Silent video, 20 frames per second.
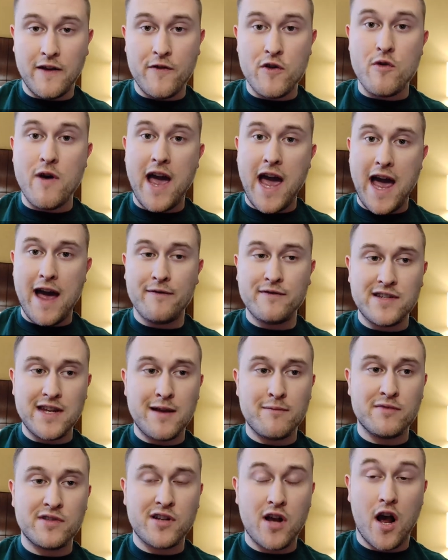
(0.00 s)
If you have
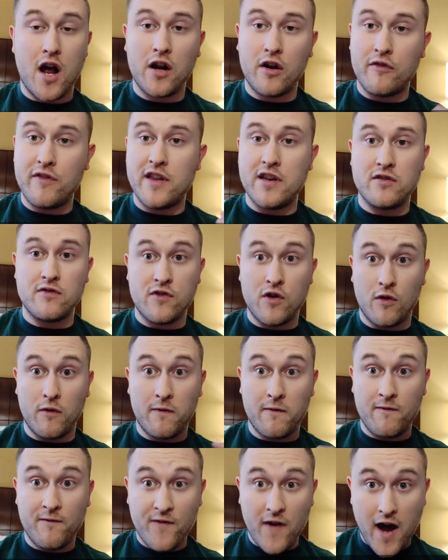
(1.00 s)
James Conner, then you're
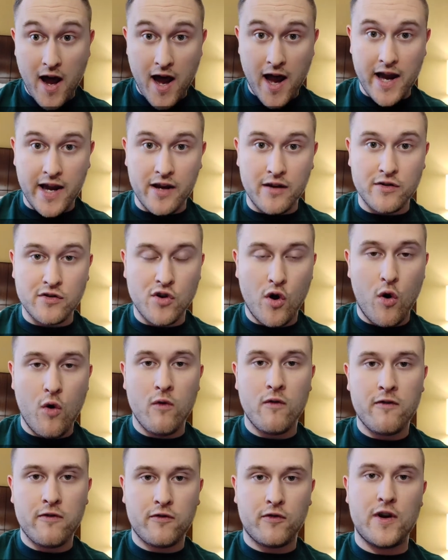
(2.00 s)
fine.
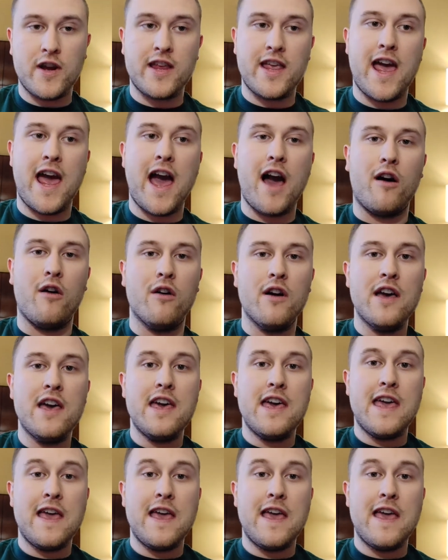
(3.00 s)
Don't freak out.